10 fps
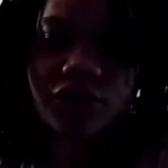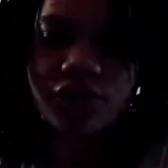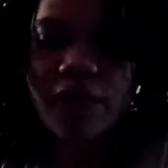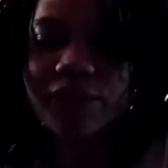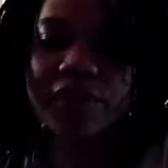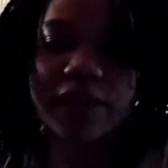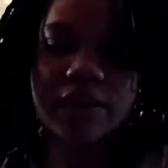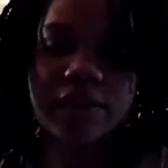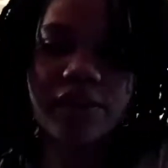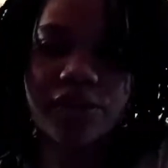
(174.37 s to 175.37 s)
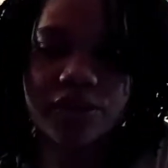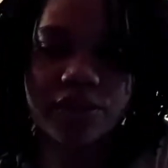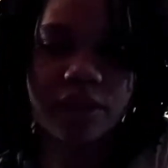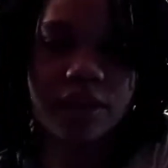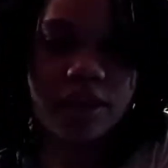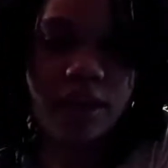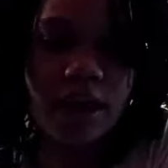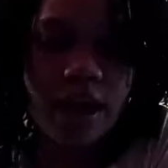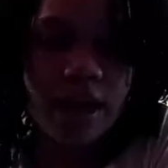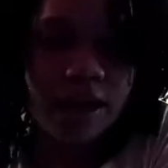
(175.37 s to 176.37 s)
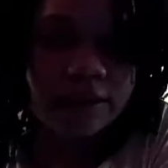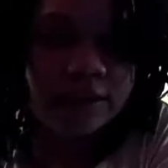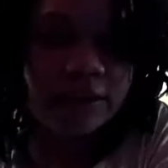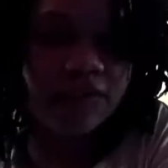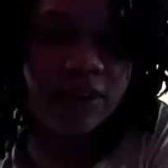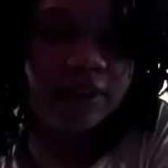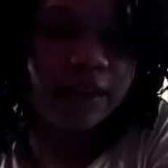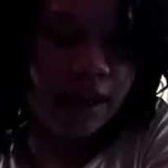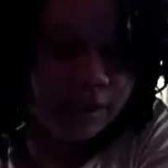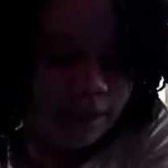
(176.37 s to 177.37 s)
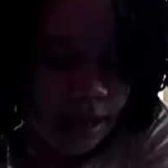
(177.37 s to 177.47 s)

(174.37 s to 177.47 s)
traffic kind of thing and stuff like that,